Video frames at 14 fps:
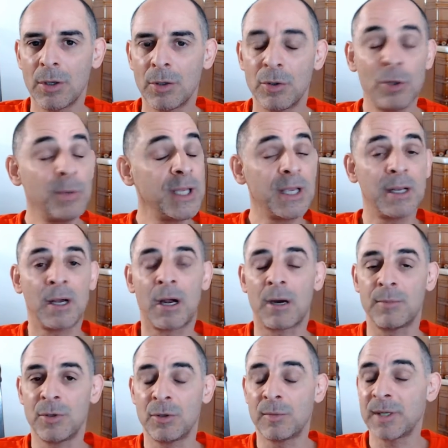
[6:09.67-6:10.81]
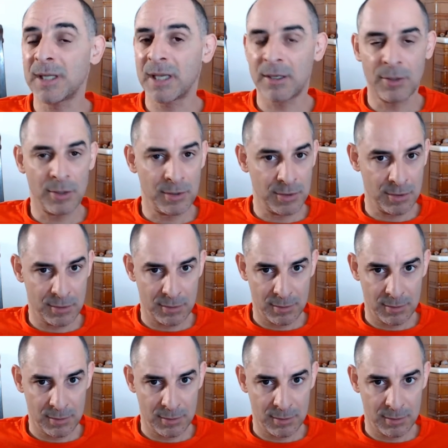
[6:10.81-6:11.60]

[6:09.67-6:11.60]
Nobody can harm you, nobody can hurt you.